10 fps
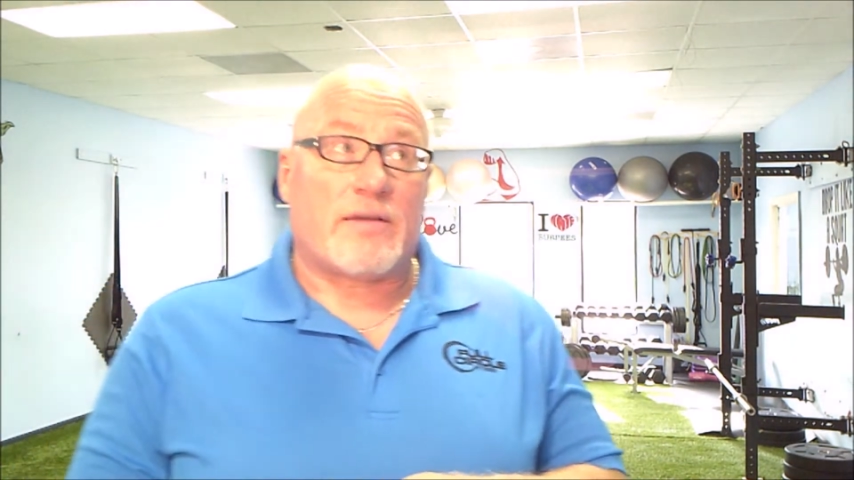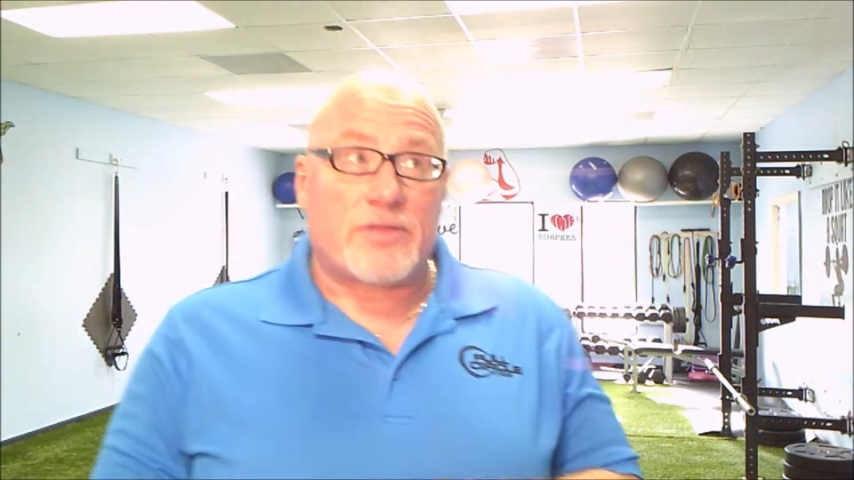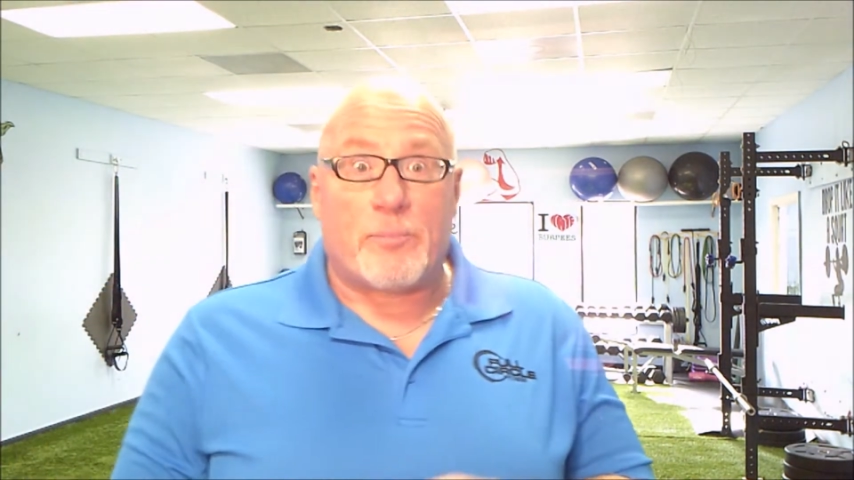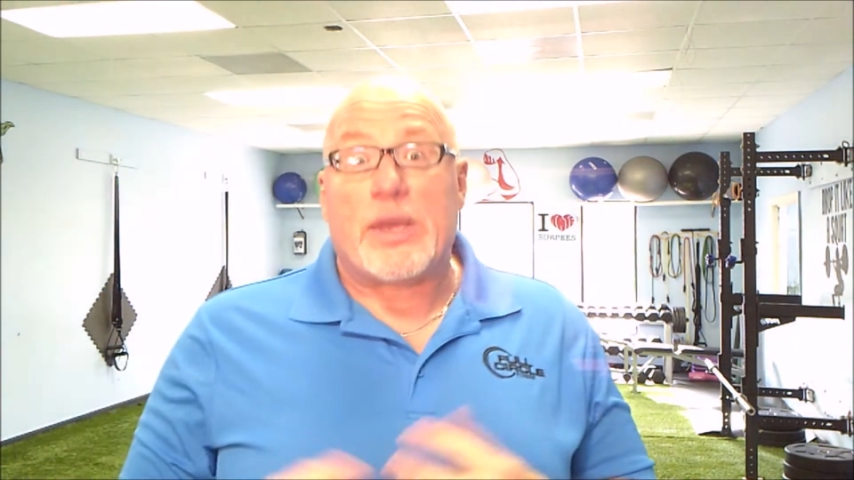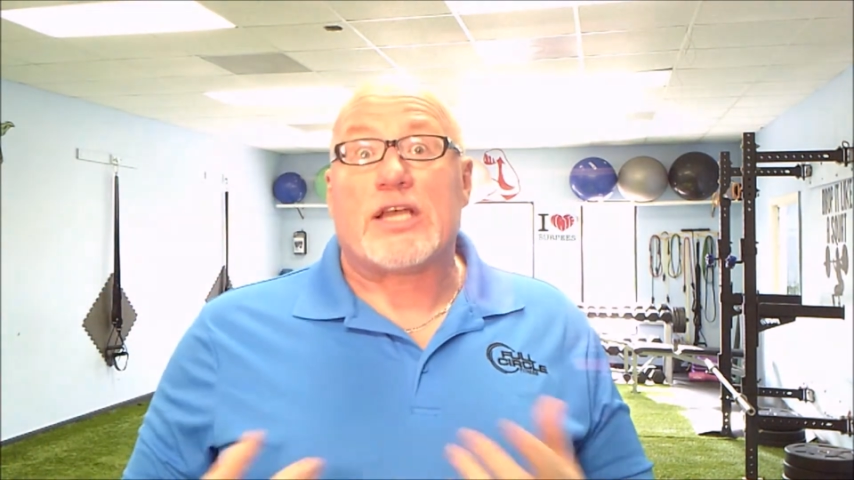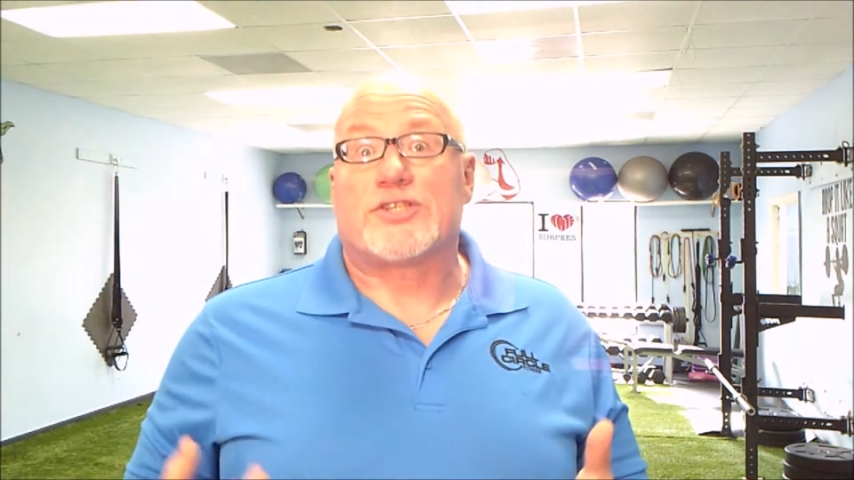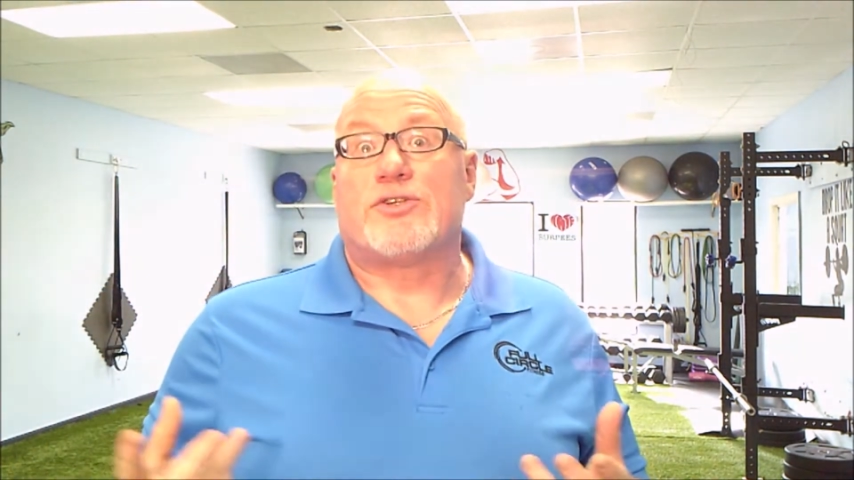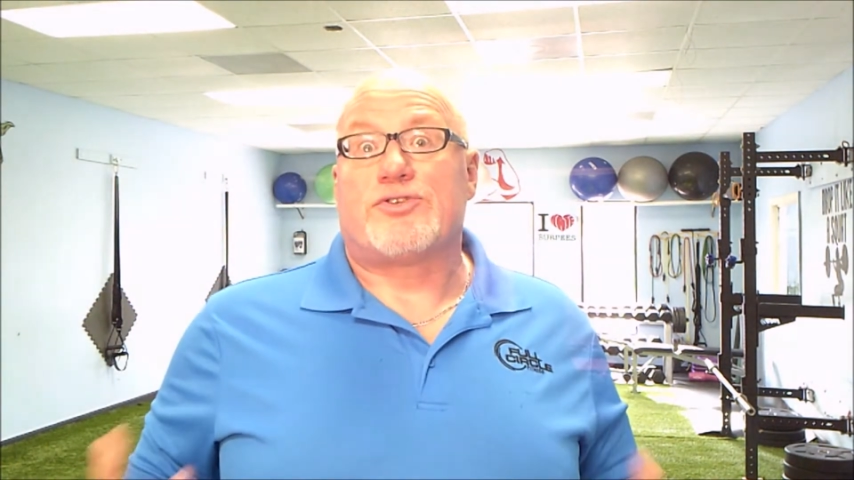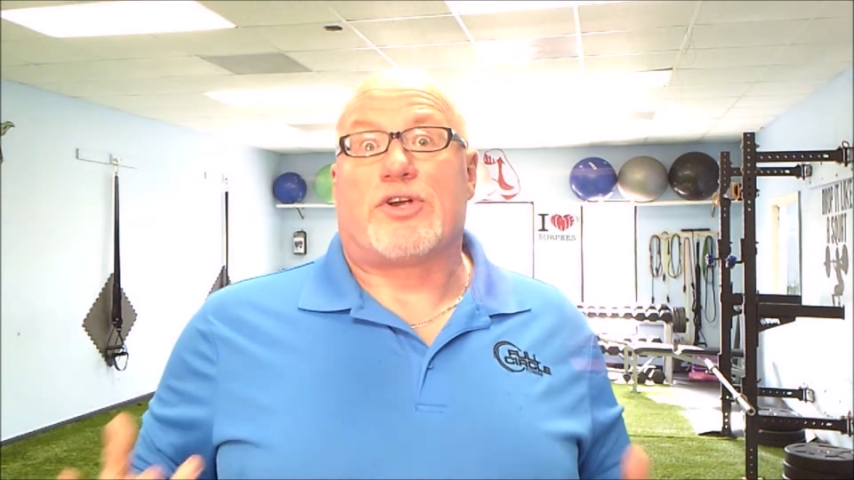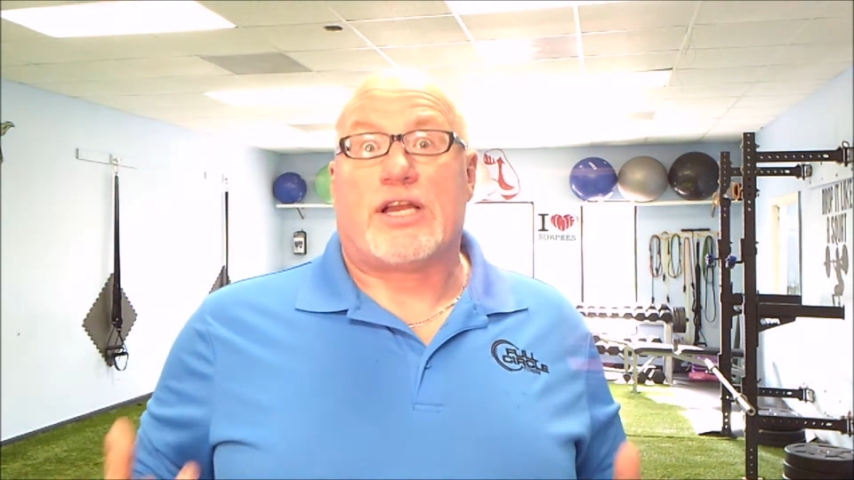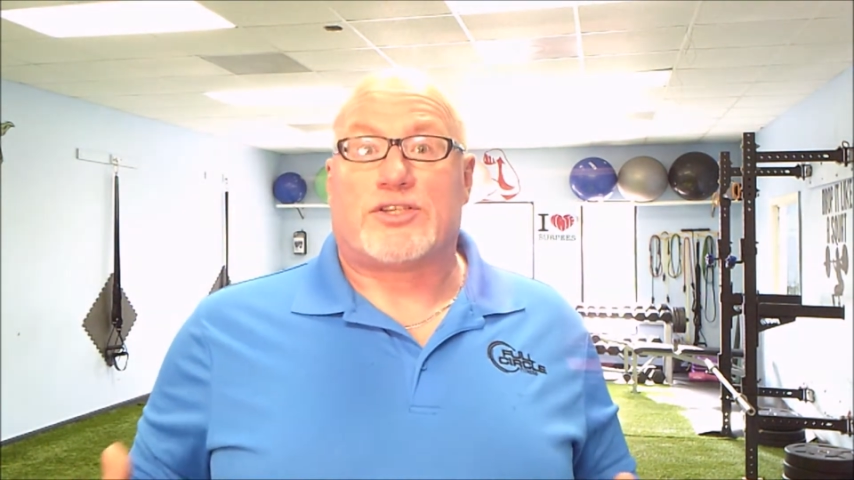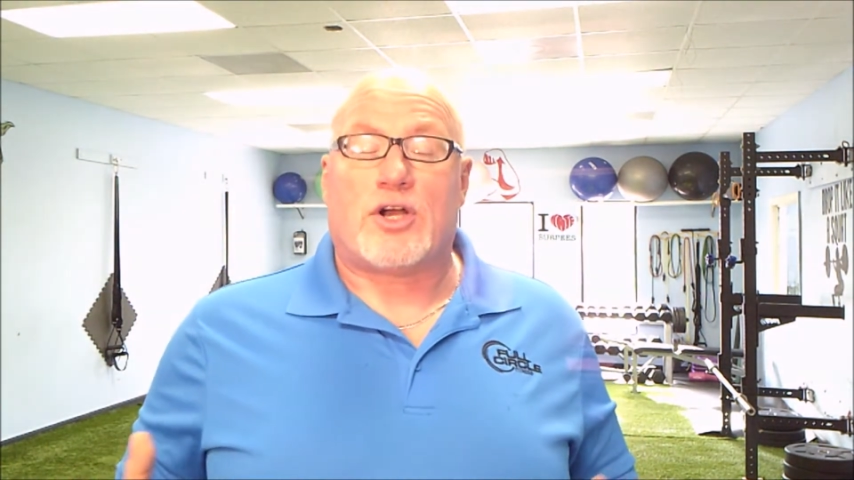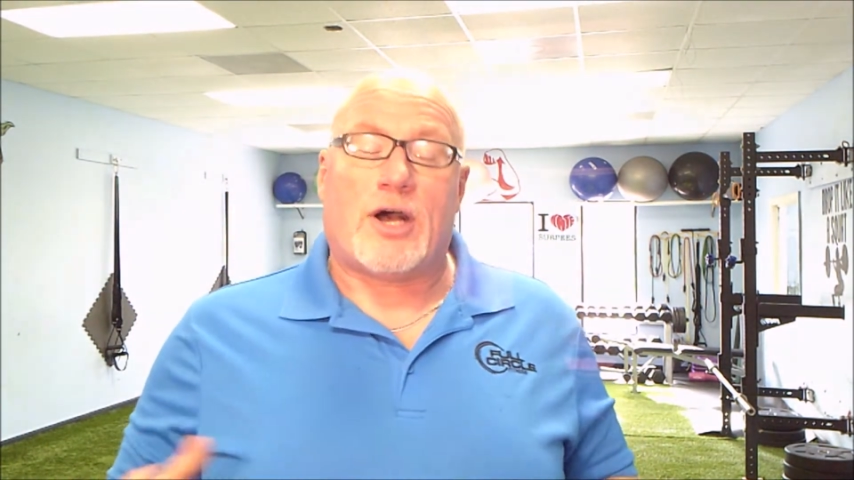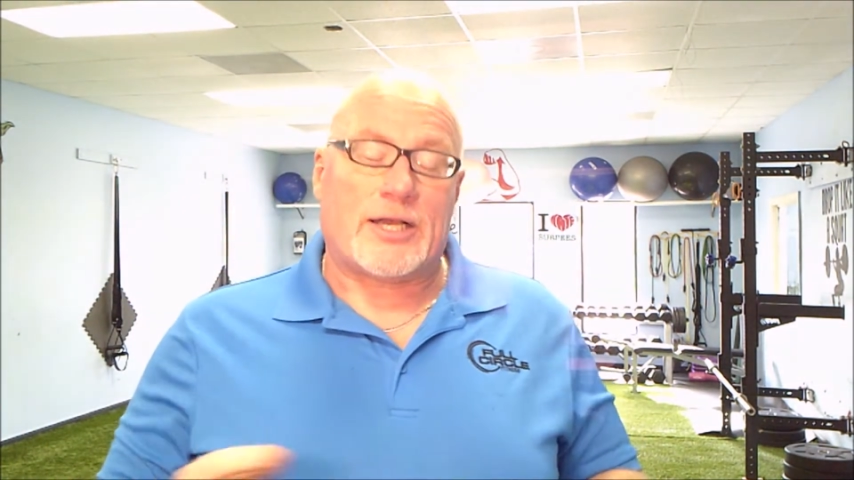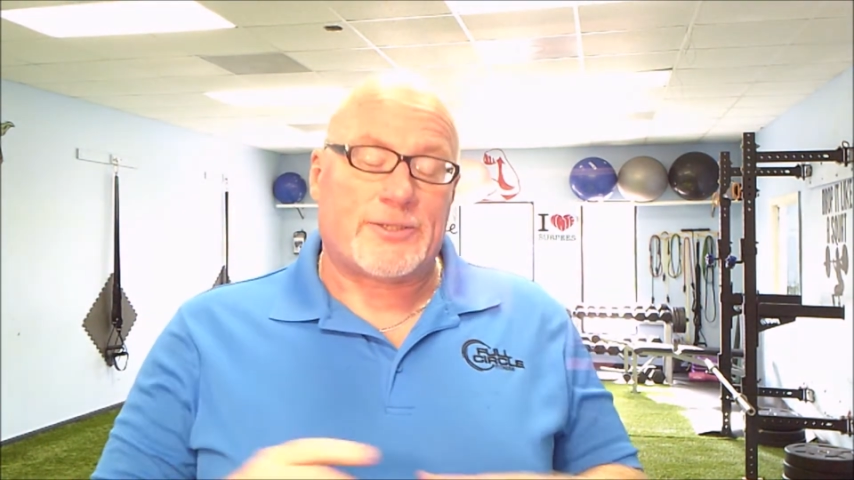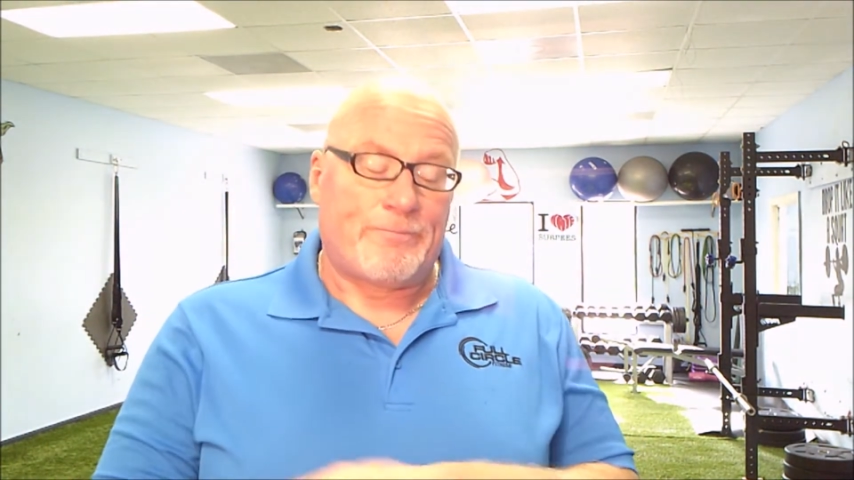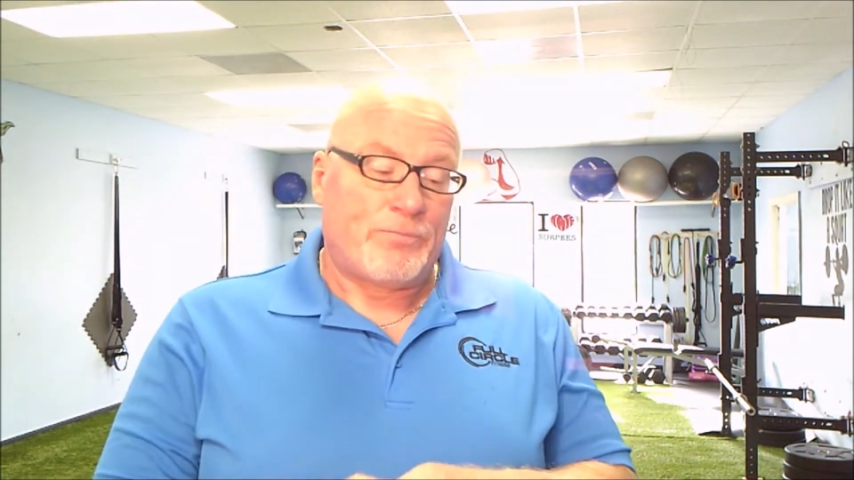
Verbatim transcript: The Biggest Loser has caused.